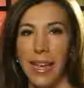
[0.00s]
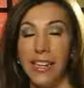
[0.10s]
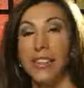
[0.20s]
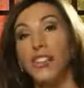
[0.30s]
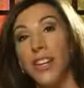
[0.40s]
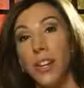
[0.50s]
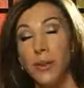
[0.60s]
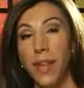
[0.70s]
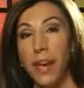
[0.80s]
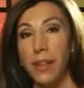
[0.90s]
in She
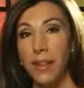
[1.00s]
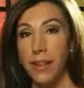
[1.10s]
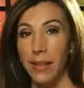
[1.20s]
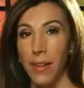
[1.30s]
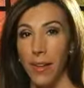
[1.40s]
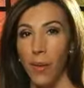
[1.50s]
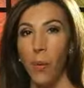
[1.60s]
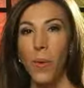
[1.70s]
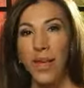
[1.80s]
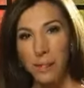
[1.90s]
Knows Healthy Living,
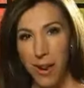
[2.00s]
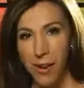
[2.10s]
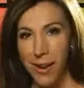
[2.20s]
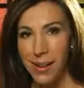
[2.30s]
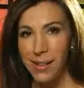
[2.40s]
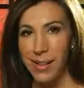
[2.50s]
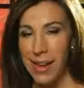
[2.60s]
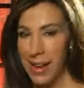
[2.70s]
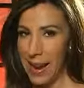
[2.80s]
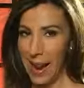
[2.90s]
we Americans
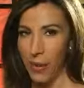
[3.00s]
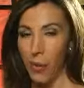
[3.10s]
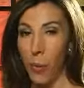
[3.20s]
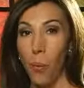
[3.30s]
eat out